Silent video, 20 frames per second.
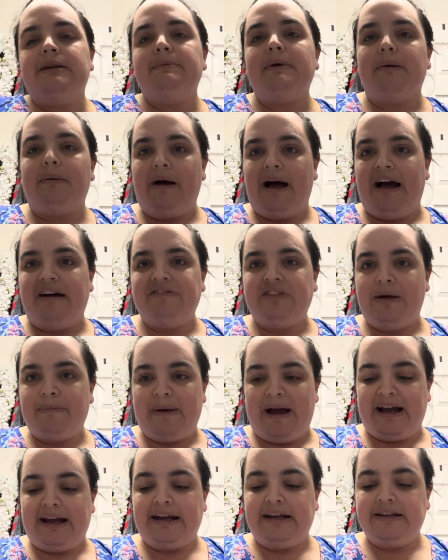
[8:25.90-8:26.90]
to be able to have that
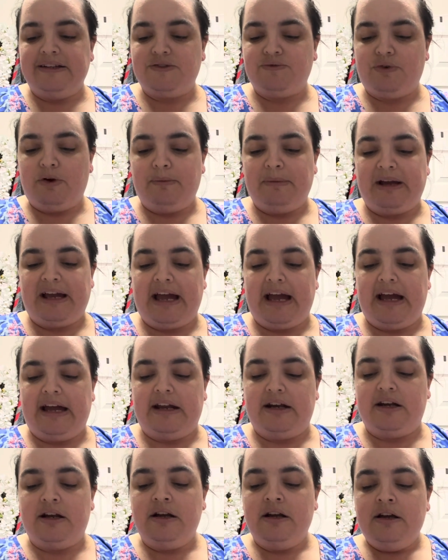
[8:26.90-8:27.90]
back in his room
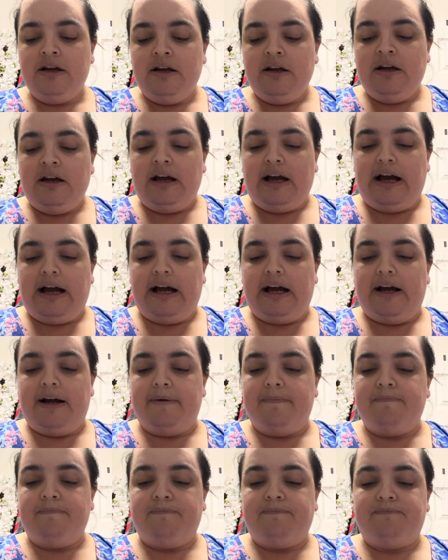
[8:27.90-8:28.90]
again.
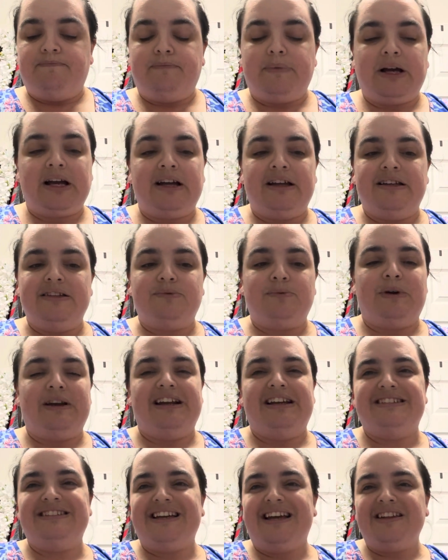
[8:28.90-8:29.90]
Um, because when
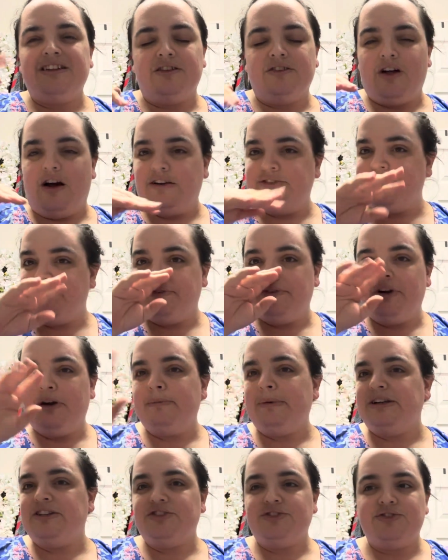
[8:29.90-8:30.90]
it's in the laundry room,
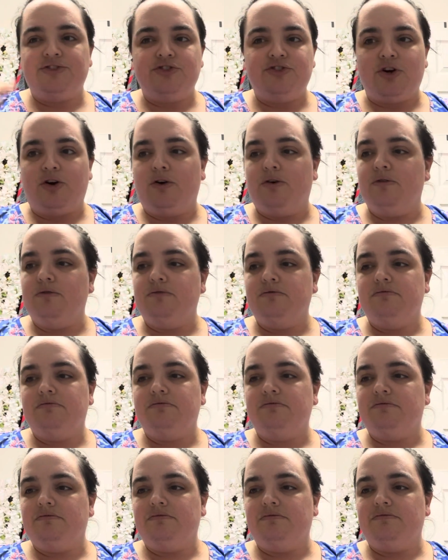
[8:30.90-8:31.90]
I just don't
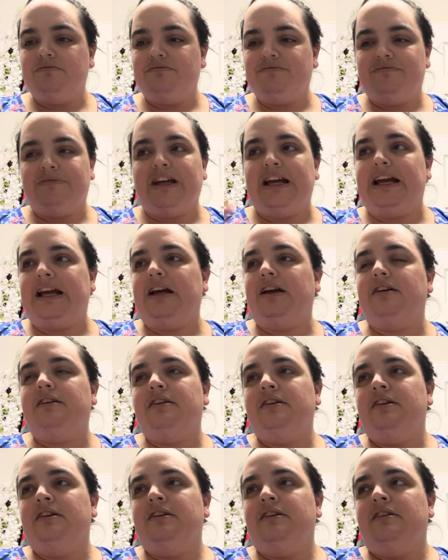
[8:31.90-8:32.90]
like,
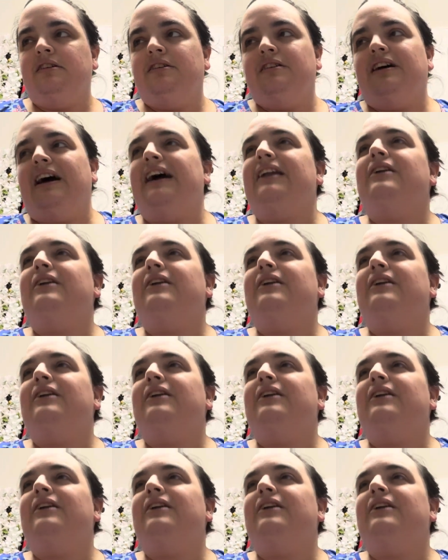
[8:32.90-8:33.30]
I